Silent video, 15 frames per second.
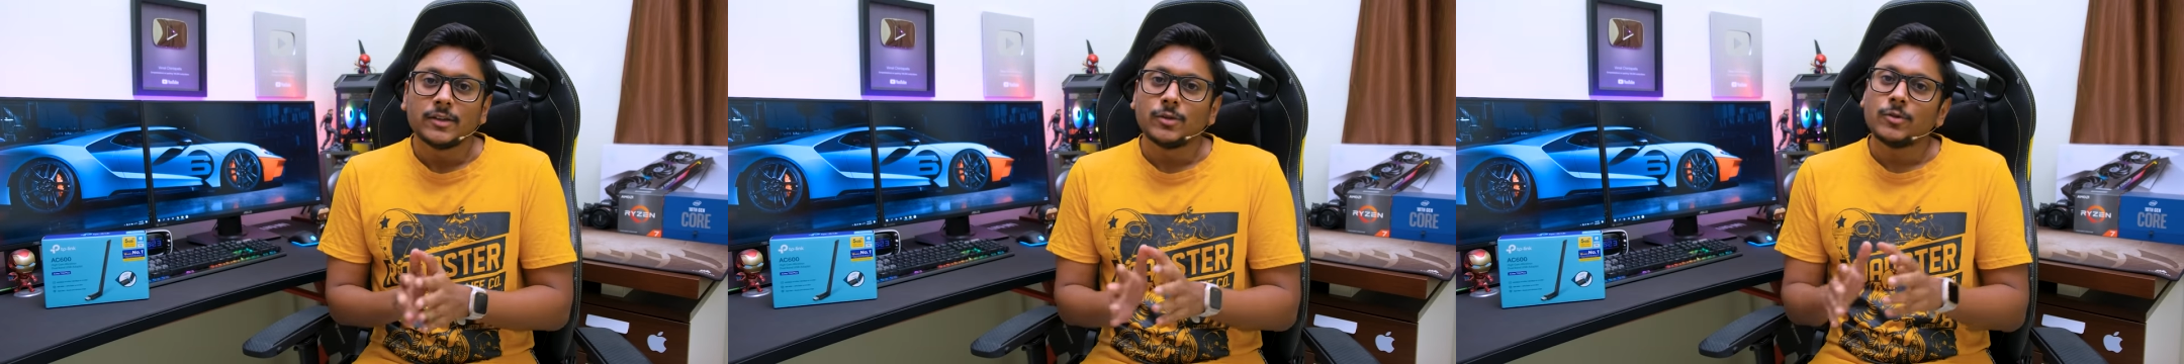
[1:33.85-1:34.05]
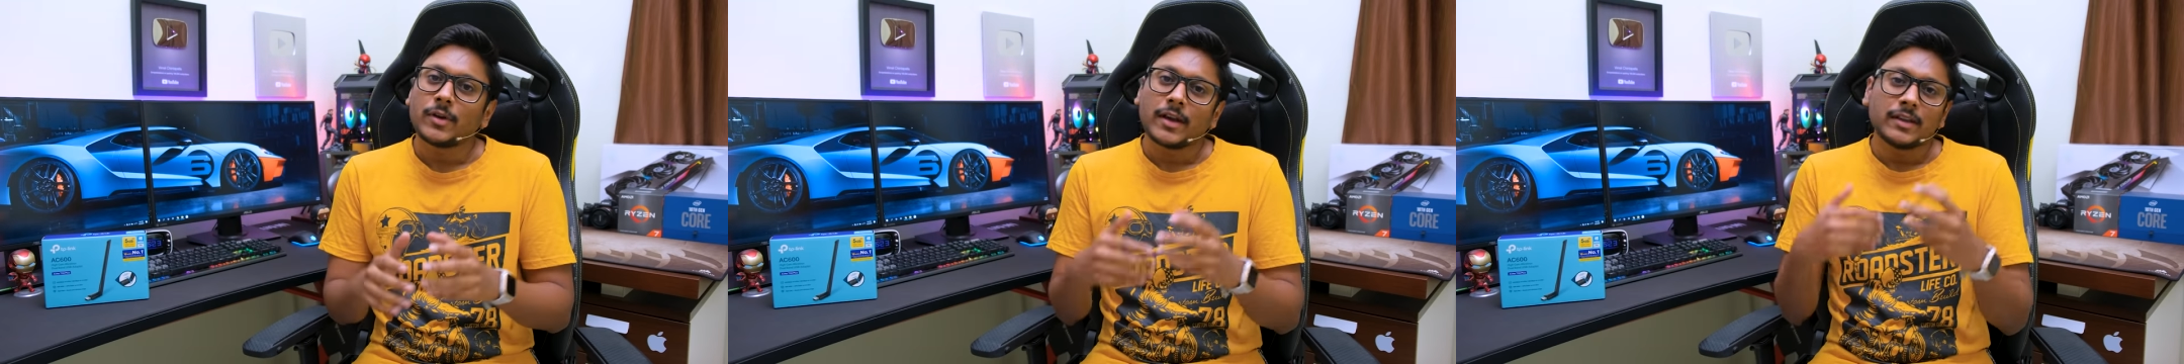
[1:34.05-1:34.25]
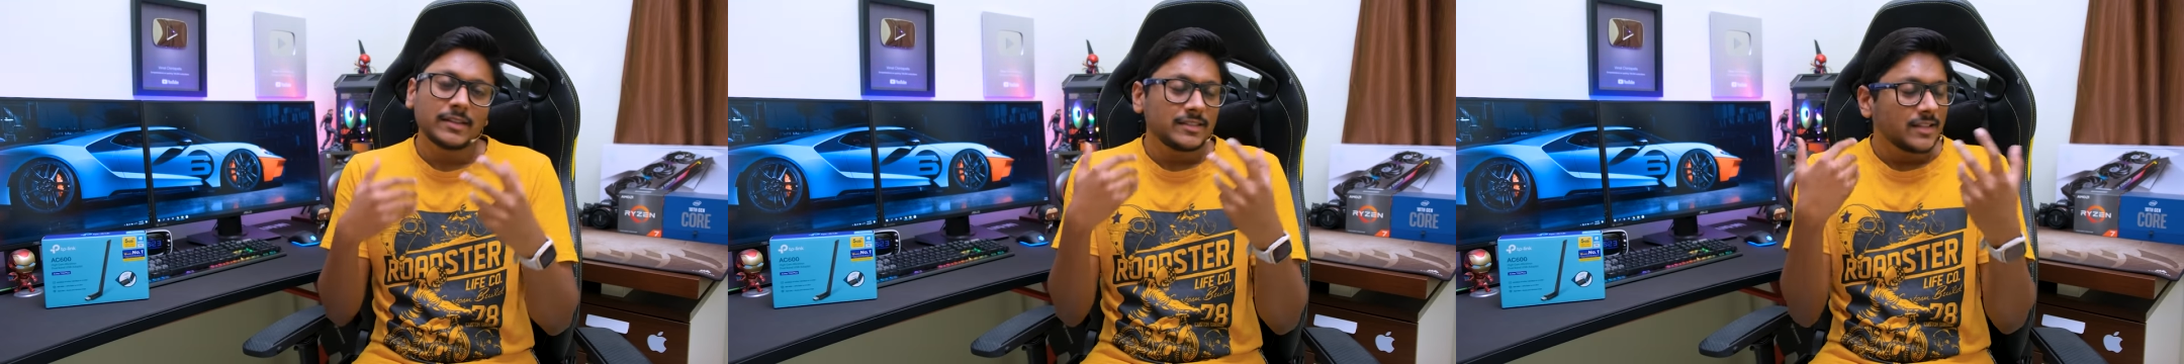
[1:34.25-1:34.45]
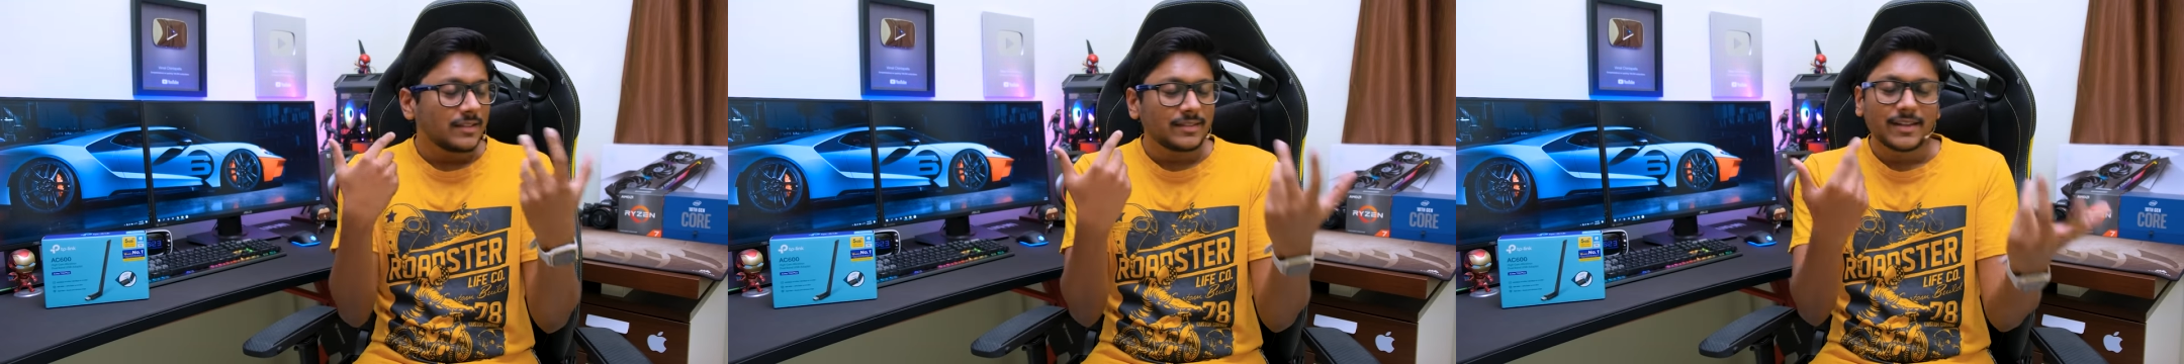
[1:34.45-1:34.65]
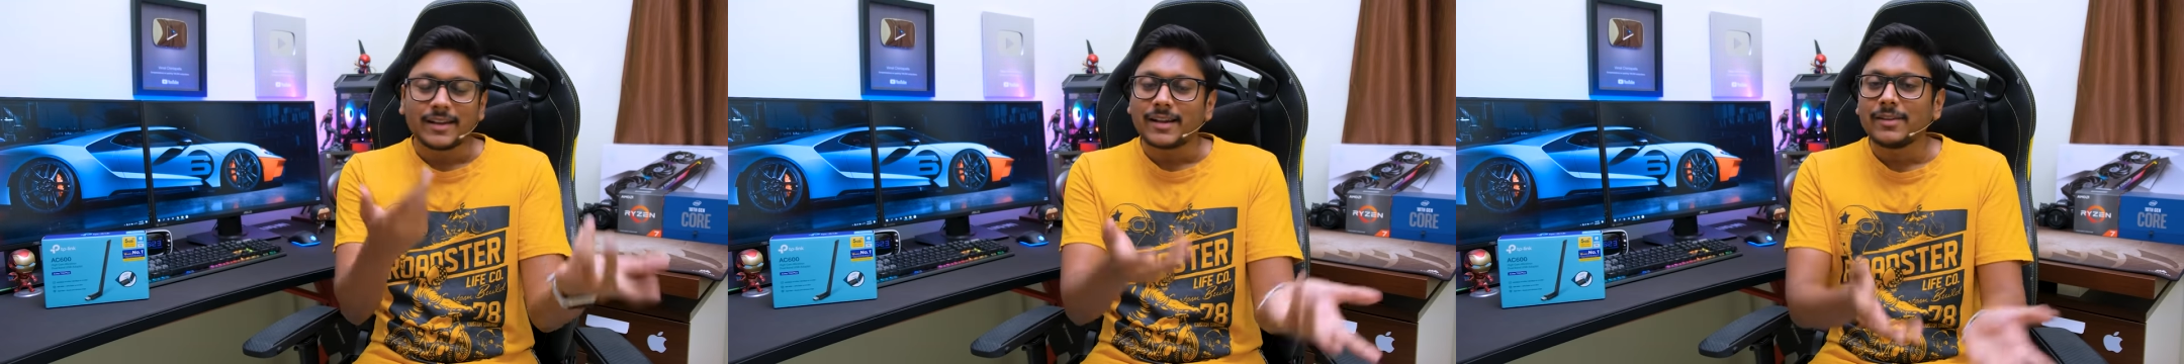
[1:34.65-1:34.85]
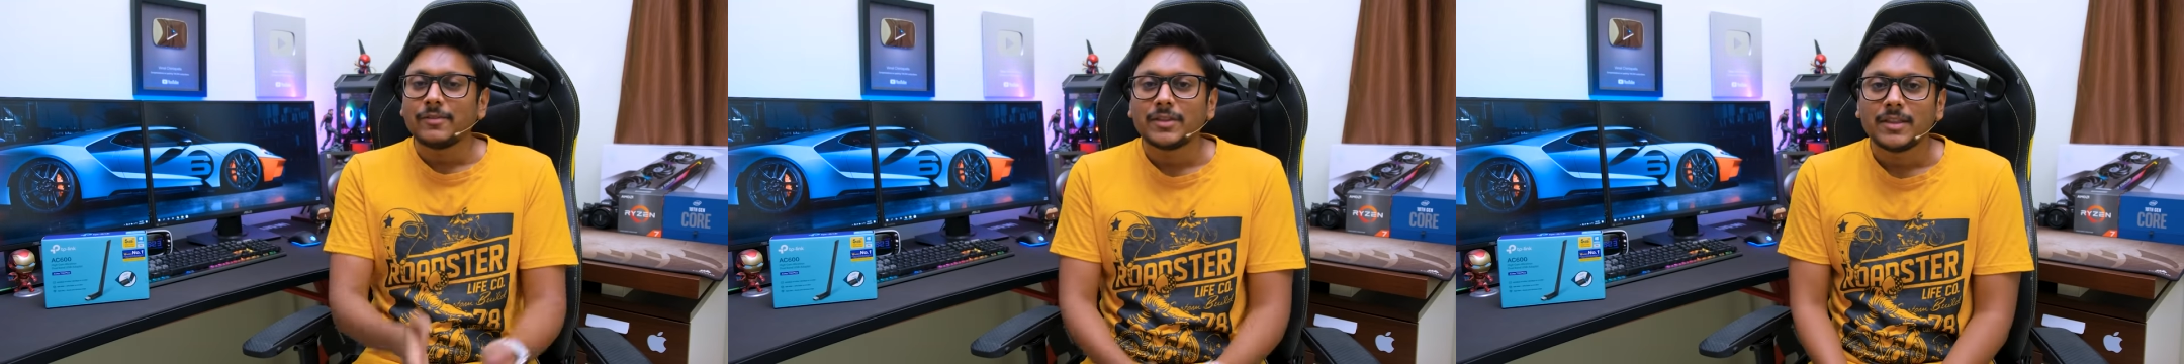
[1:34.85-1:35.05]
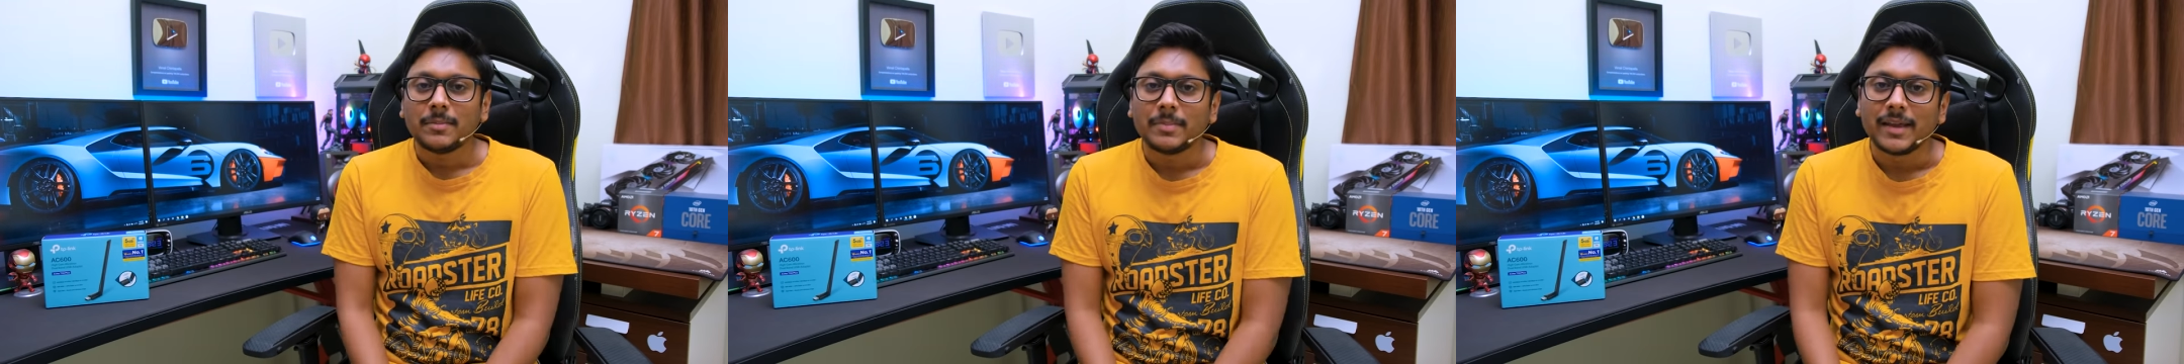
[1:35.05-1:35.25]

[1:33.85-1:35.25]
you can just settle with the